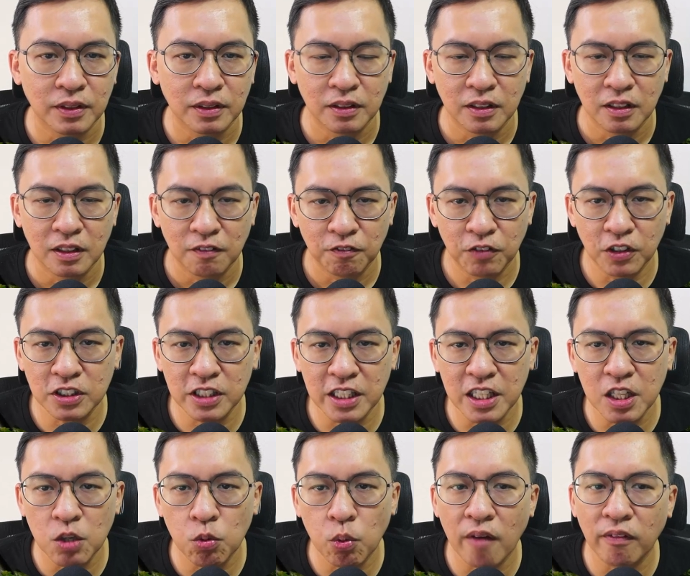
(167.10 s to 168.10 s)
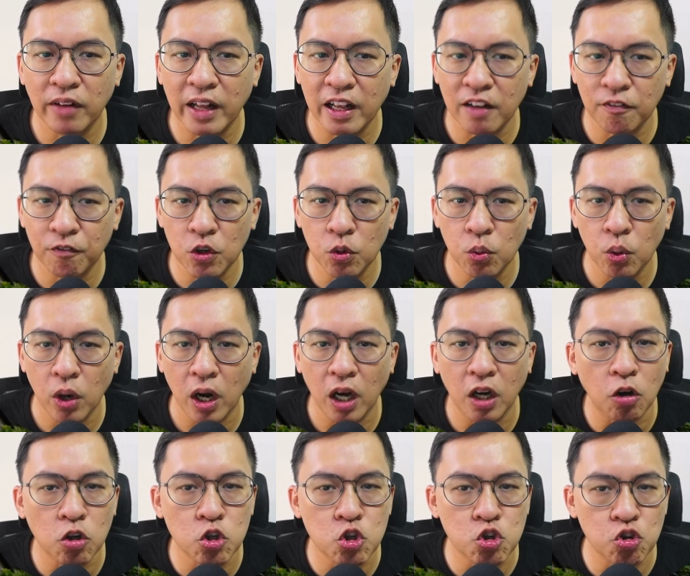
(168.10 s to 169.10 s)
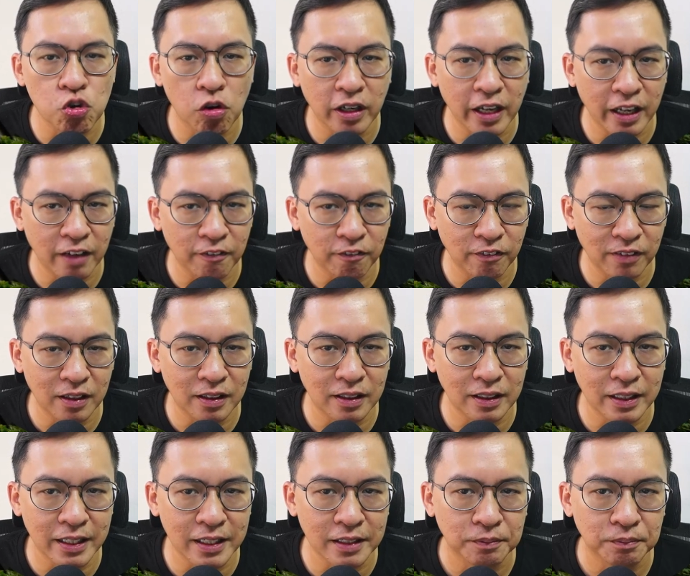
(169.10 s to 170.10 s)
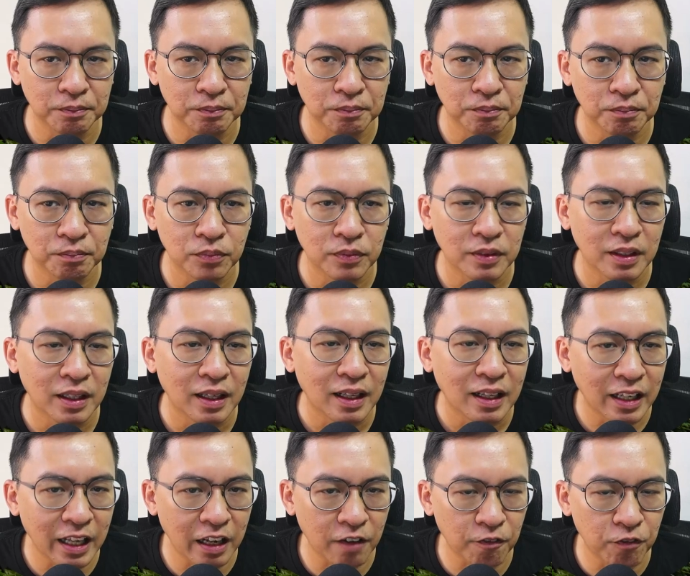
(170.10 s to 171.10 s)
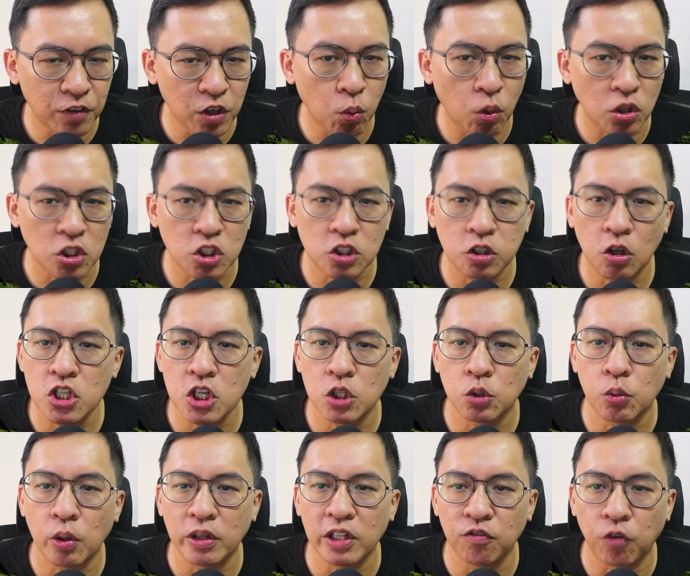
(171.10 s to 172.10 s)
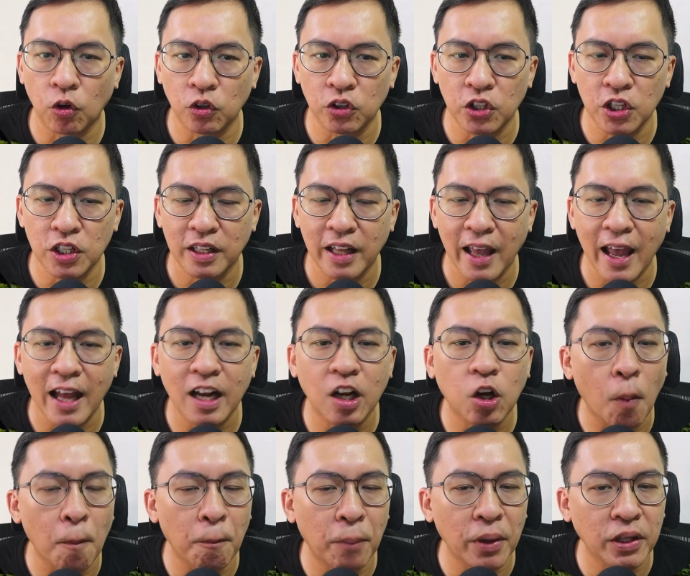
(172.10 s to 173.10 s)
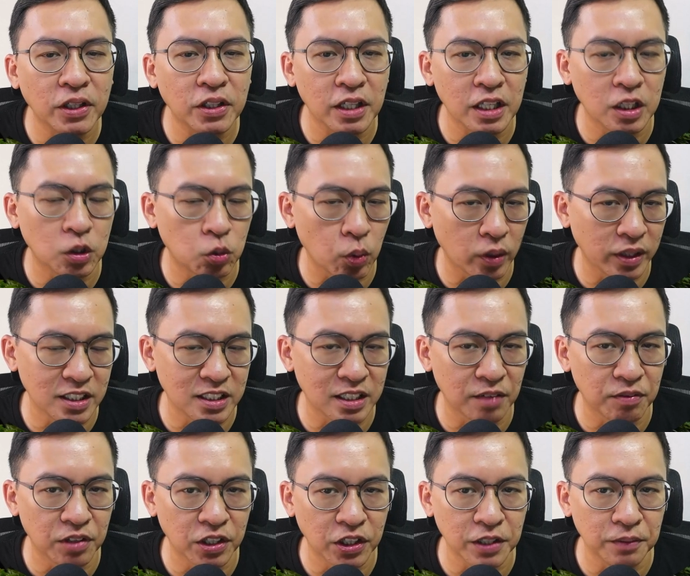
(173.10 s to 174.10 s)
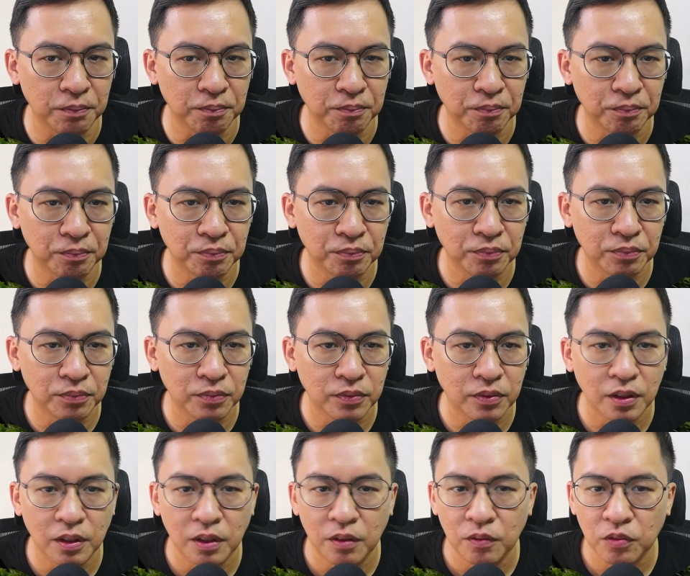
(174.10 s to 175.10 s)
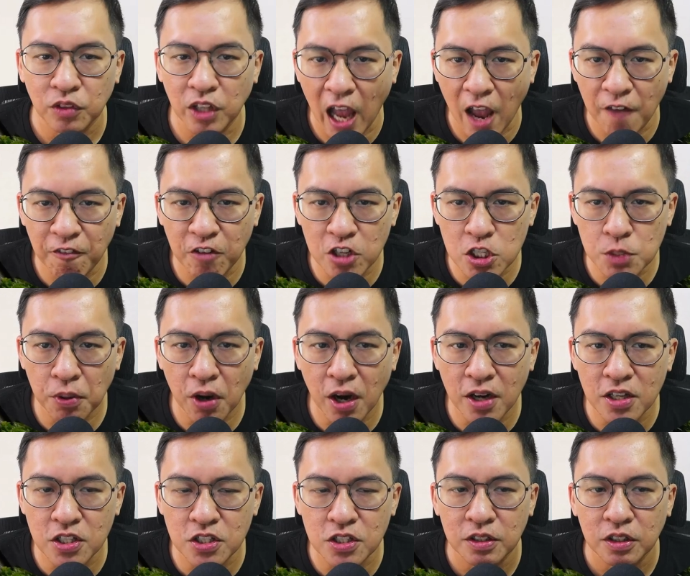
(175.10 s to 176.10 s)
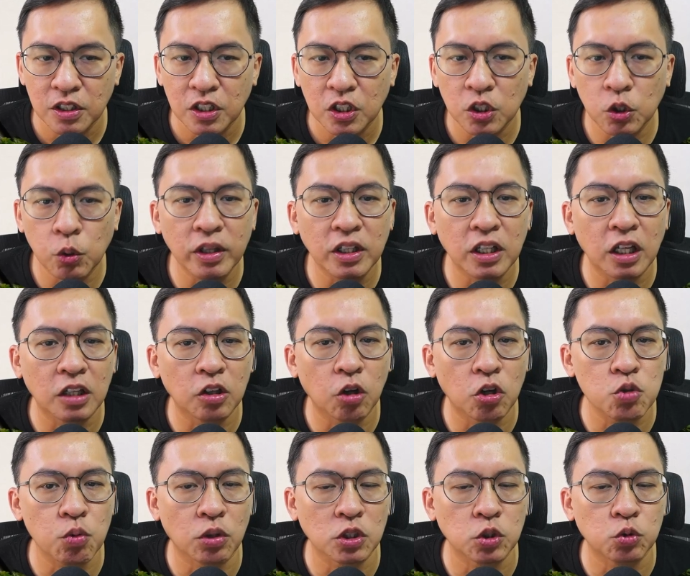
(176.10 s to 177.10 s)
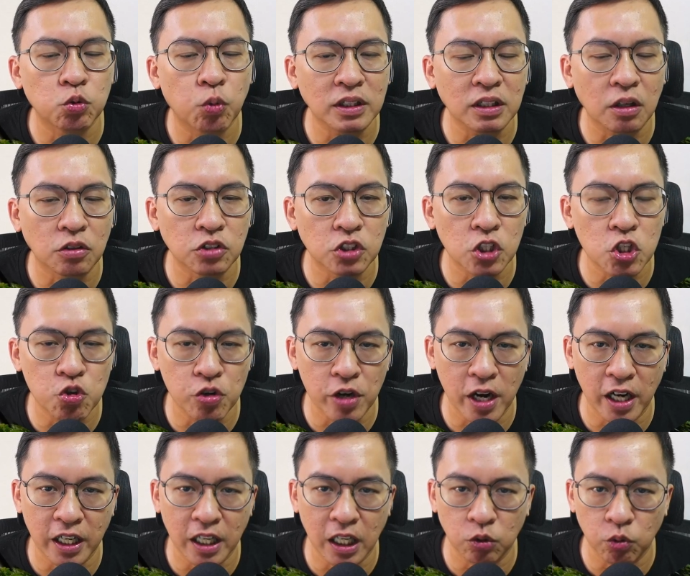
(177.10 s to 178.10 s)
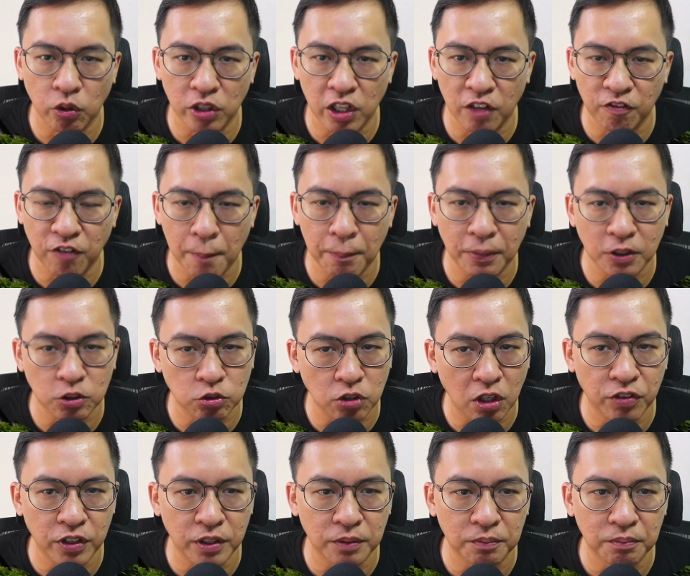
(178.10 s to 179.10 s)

Firstly, we have Lakeview along Jurong Lake Link. Lakeview was launched in 2014 and completed in 2017. The average price during the launch was $1,325 per square feet.